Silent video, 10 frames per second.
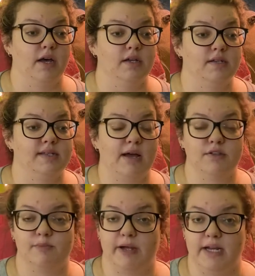
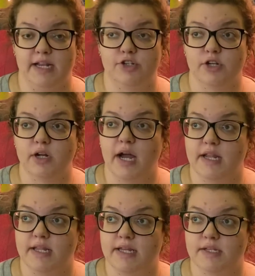Sounds by Nature, I
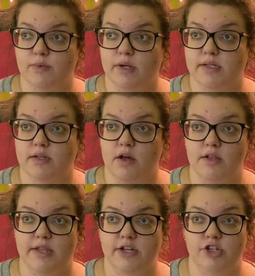think is what it's
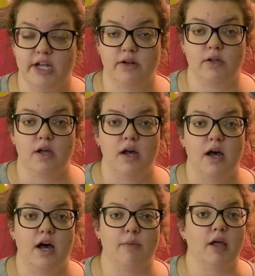called, that channel.
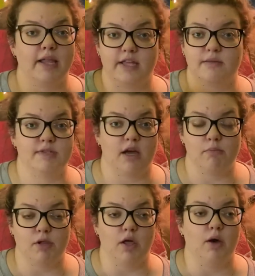I'll link them down
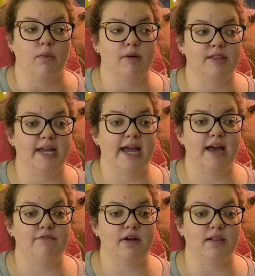below, but they
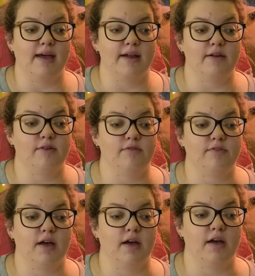have a lot of
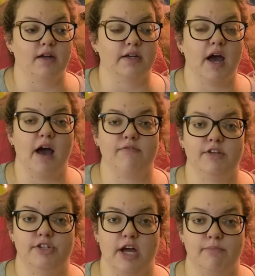coffee
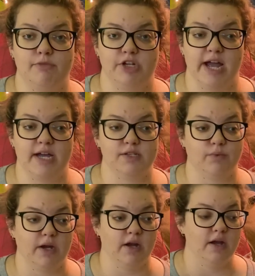shop jazz
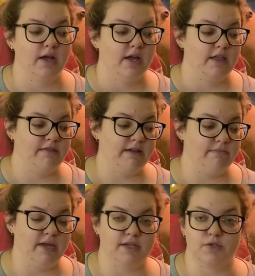where they
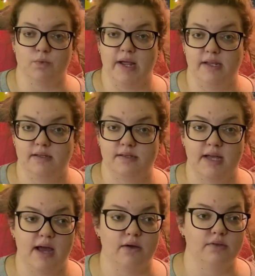mix rain
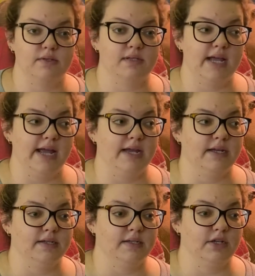sounds
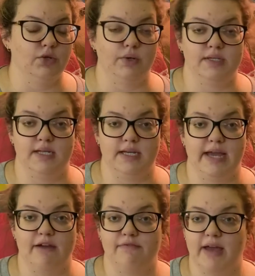and a noisy
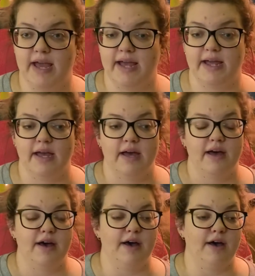cafe
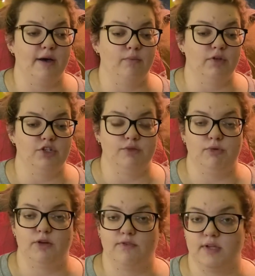with just
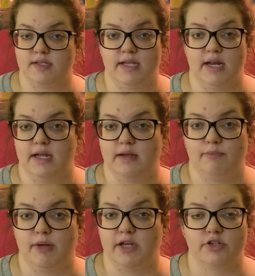beautiful aesthetic
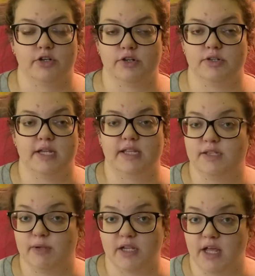pictures, and they
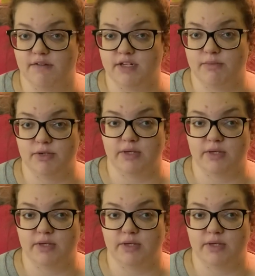spend a lot of time doing